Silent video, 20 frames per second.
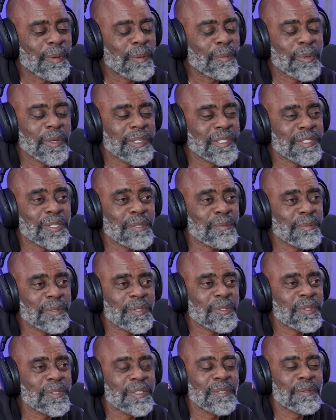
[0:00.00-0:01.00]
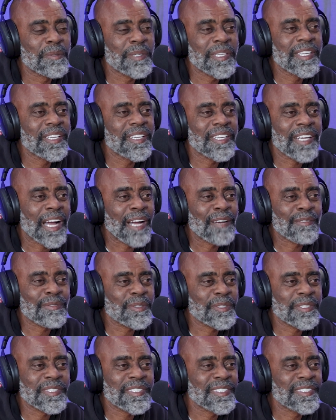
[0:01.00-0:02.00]
my boy took me to a weed
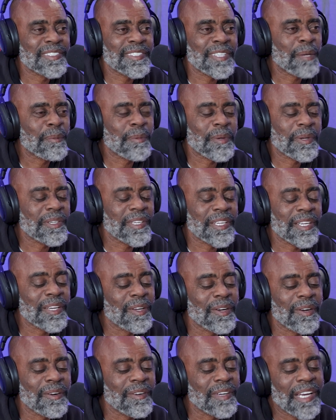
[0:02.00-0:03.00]
conference in San Bernardino,